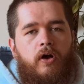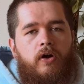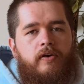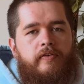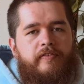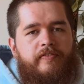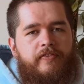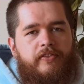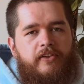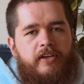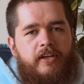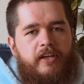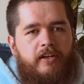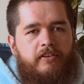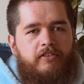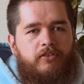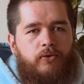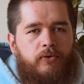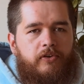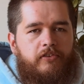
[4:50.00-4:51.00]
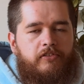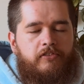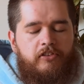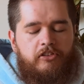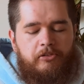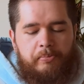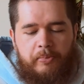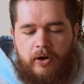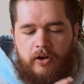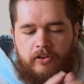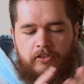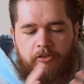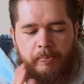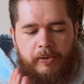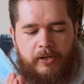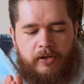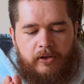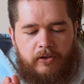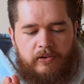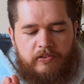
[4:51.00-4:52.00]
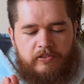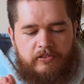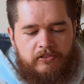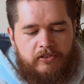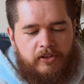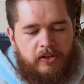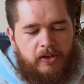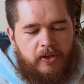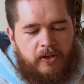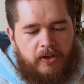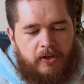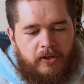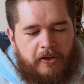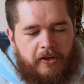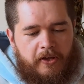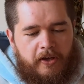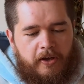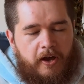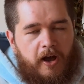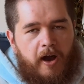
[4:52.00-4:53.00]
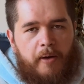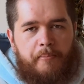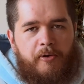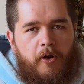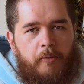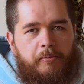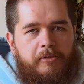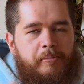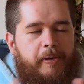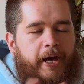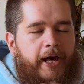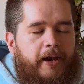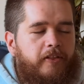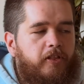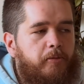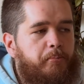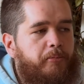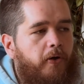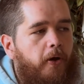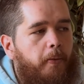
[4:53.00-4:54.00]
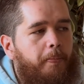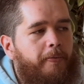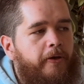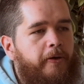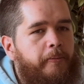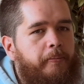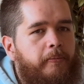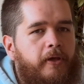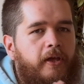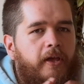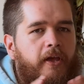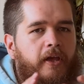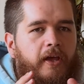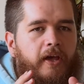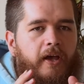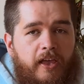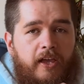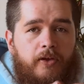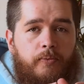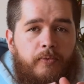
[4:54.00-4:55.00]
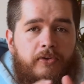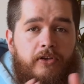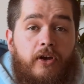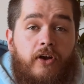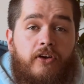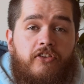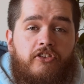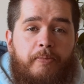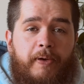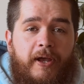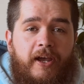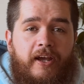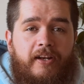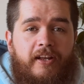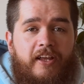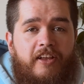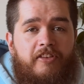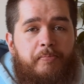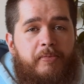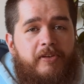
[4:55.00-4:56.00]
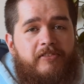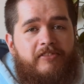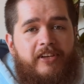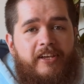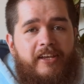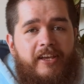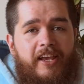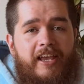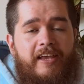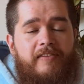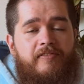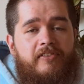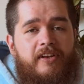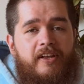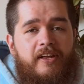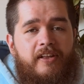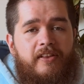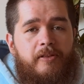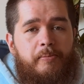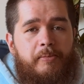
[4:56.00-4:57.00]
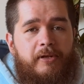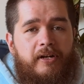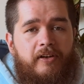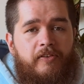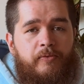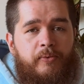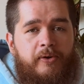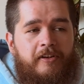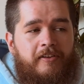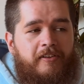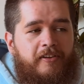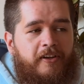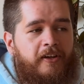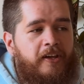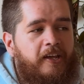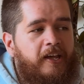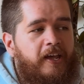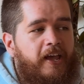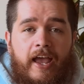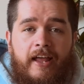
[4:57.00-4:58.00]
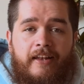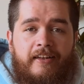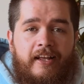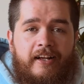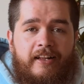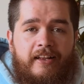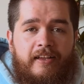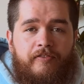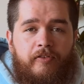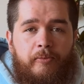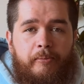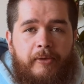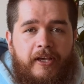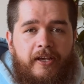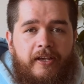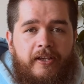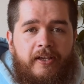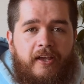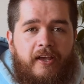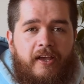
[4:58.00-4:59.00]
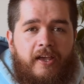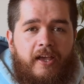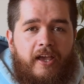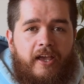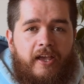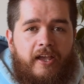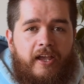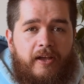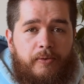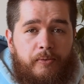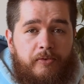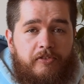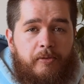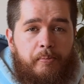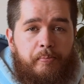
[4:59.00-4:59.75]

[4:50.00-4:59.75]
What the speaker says: of the touristy spots because I'm probably part of the problem. When you go to Japan, it's busy, even in the middle of winter. And luckily for me, It was a